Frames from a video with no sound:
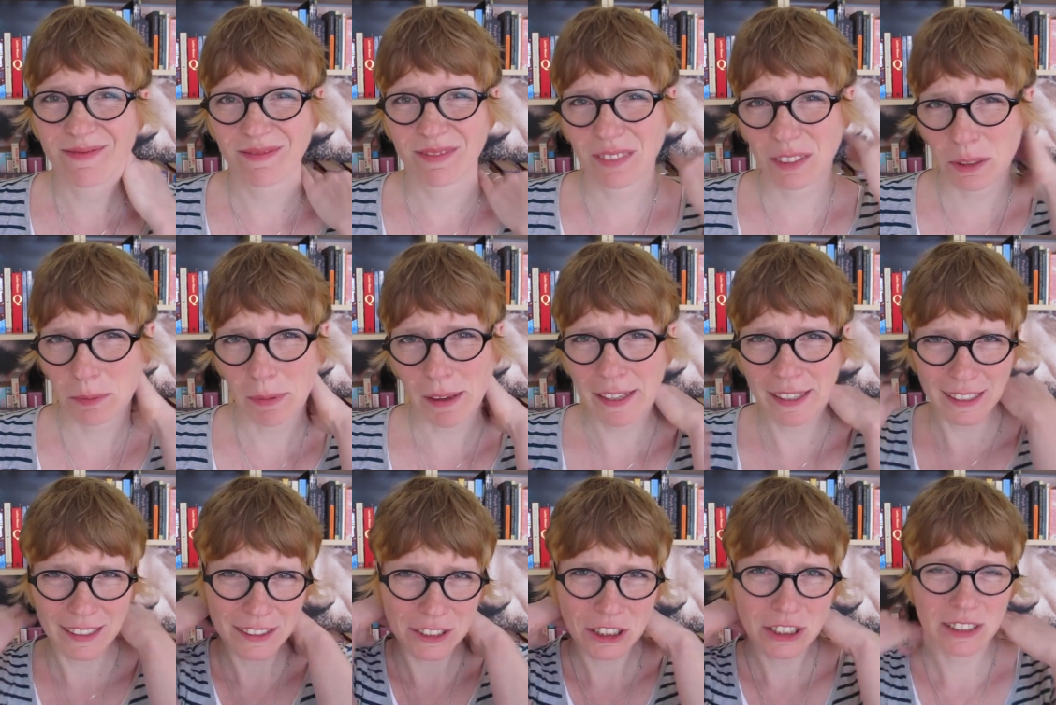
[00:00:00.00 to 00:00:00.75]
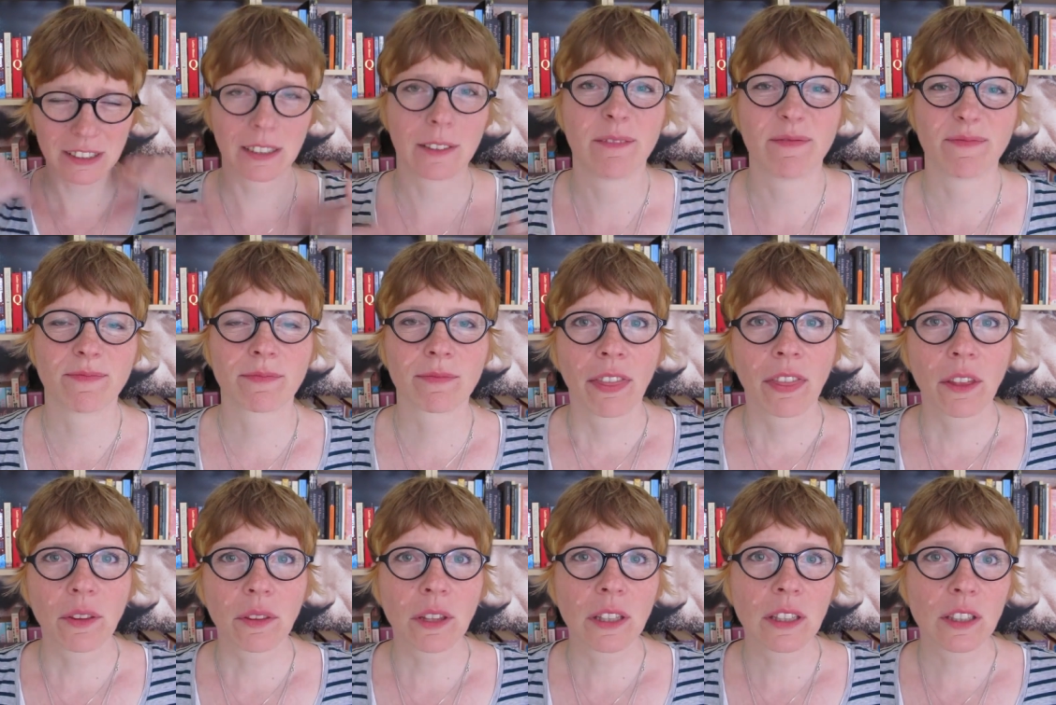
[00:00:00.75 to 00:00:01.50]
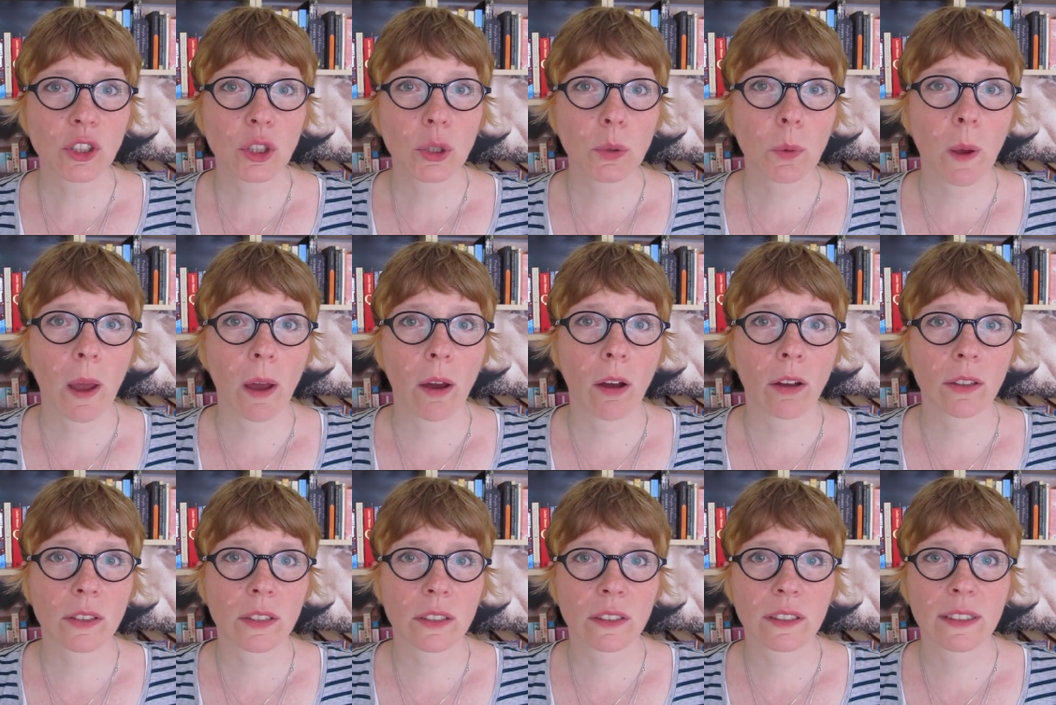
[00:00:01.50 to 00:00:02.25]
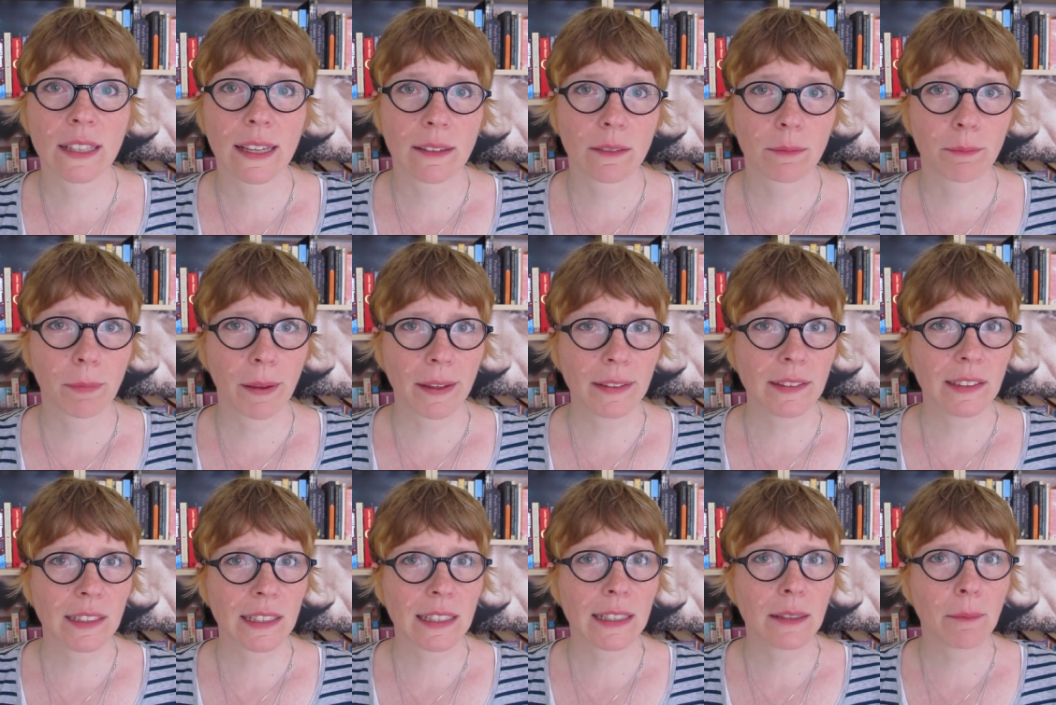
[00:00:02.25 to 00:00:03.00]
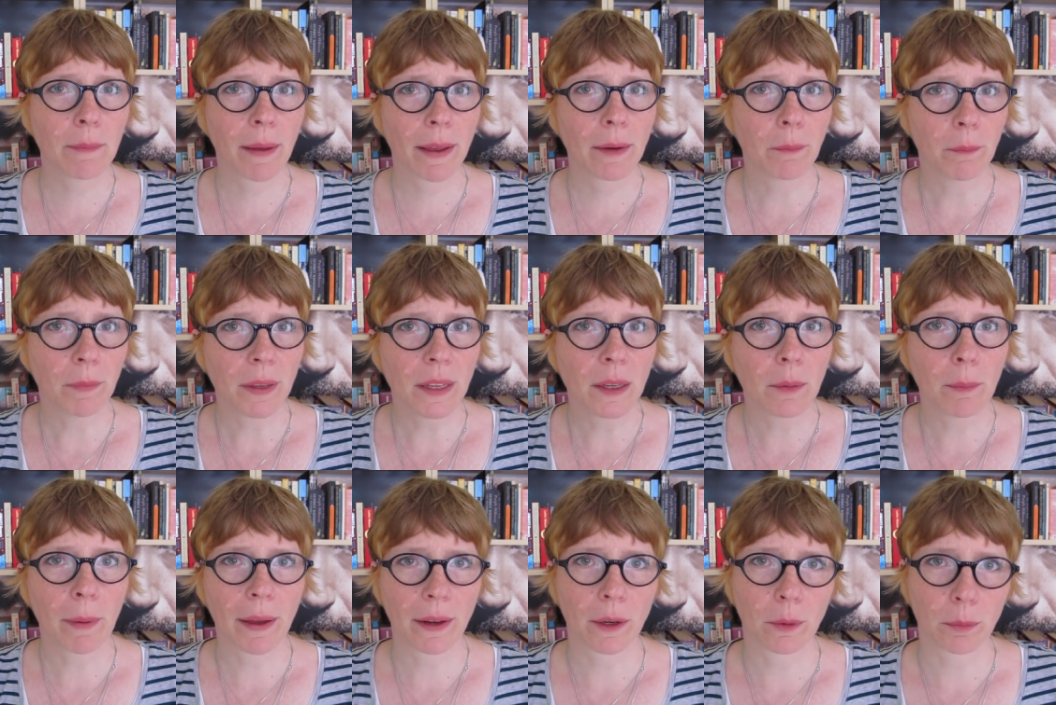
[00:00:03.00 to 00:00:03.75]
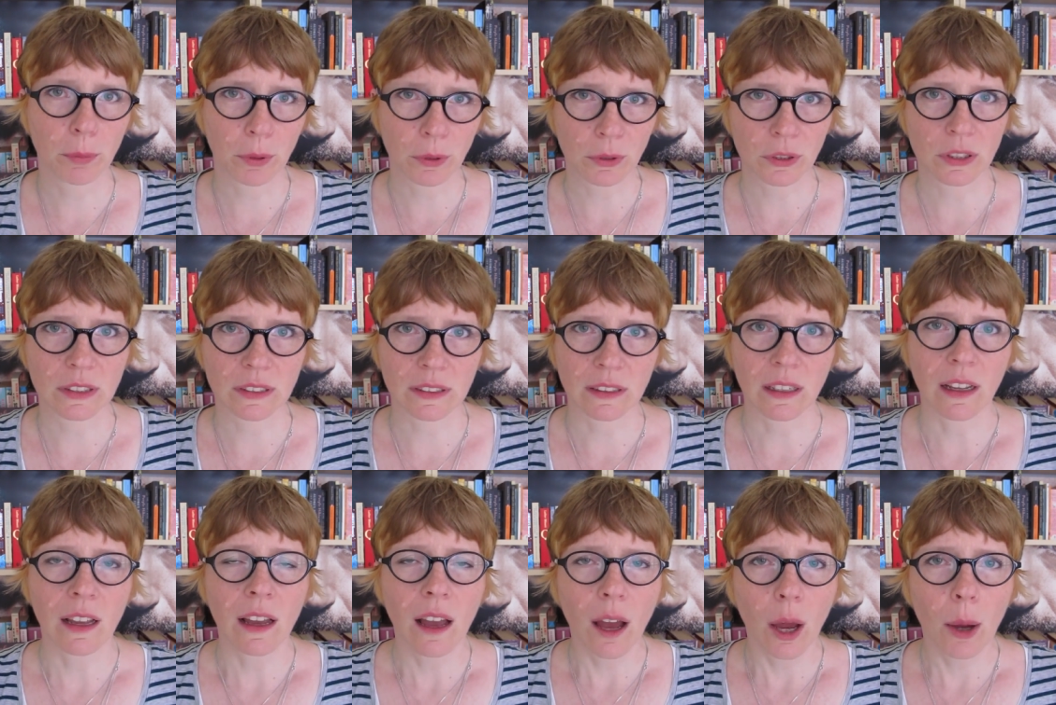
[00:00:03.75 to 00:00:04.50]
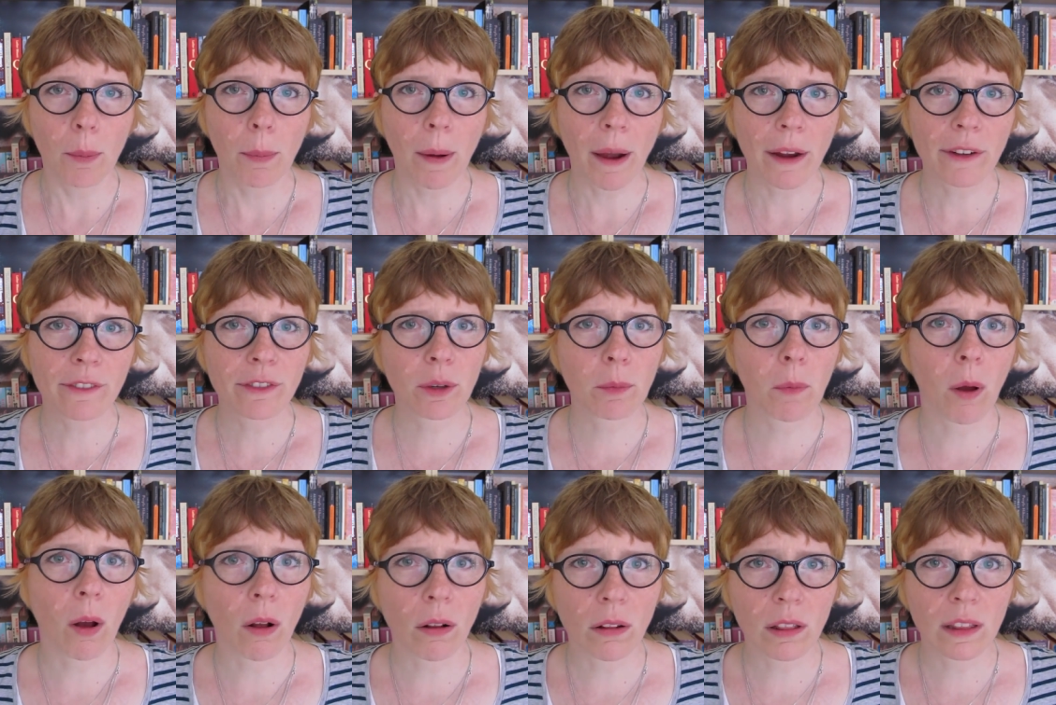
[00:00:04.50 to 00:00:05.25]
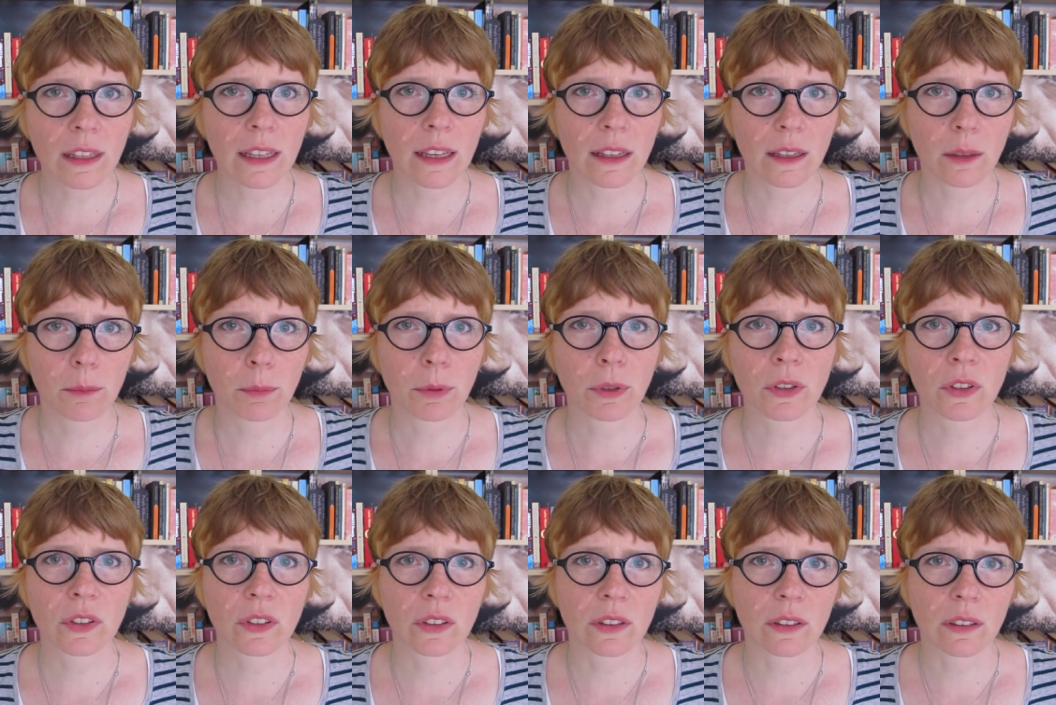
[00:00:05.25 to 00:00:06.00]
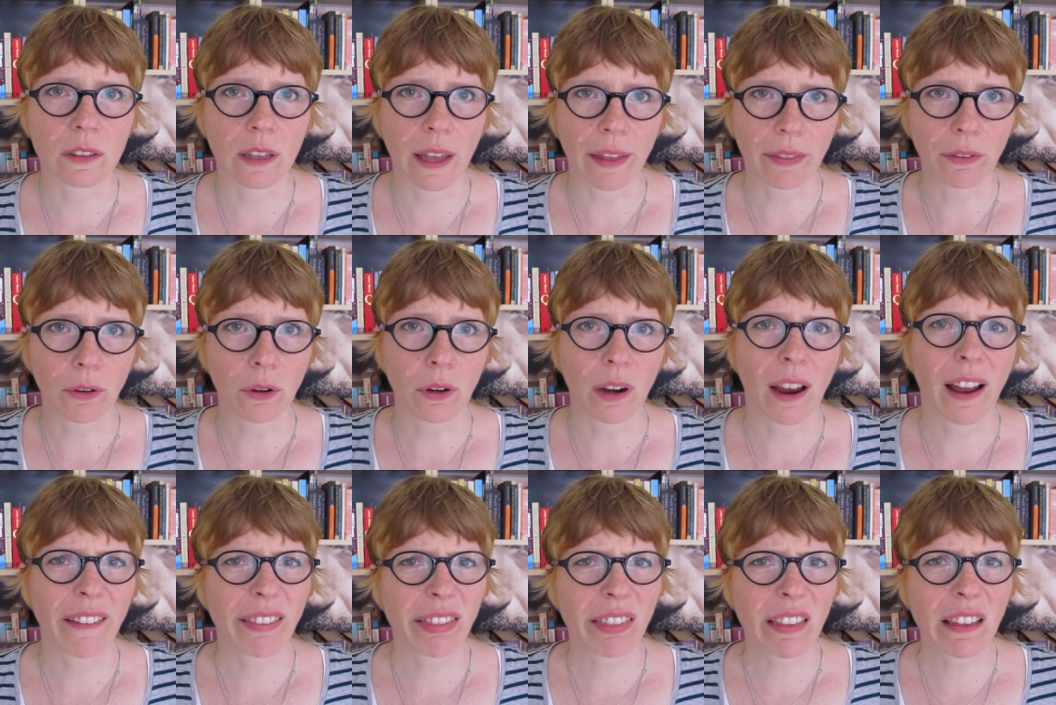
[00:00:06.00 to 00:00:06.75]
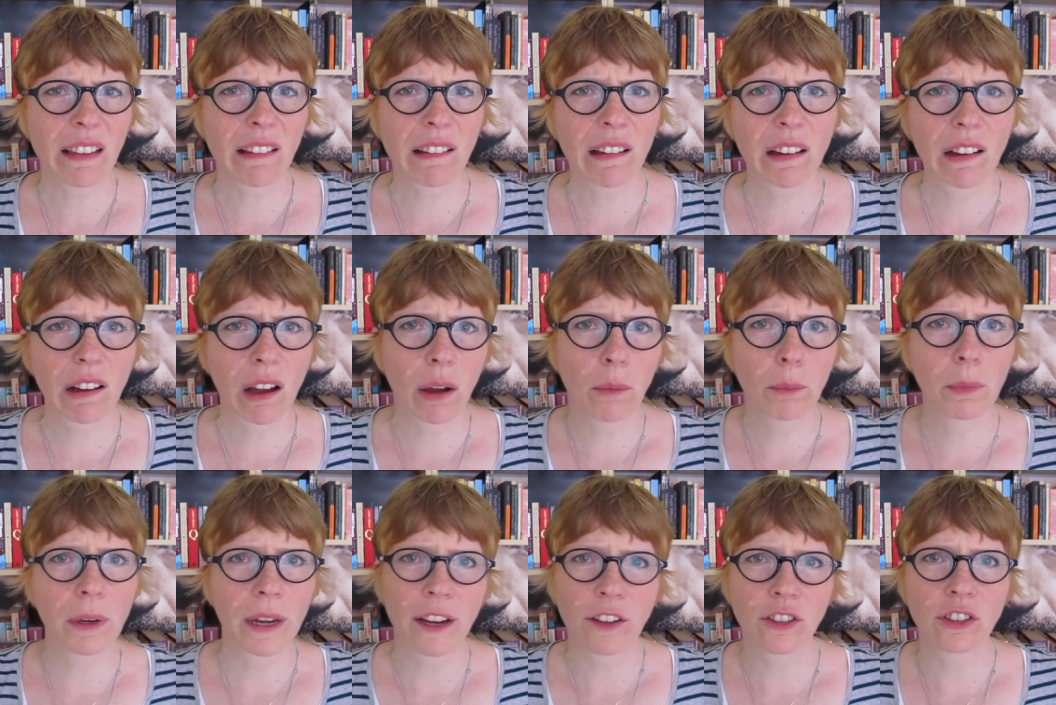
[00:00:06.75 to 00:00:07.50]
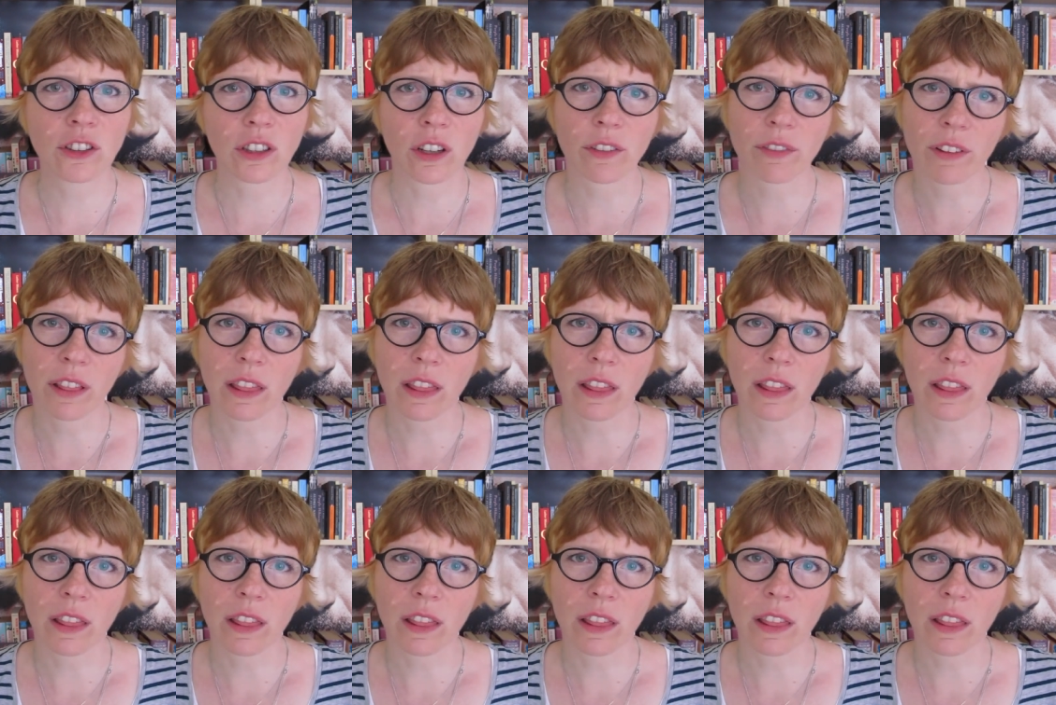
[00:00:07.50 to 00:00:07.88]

It's ages. Those are the two authors that basically made me a better person, apart from all the other books together. I think a combination of a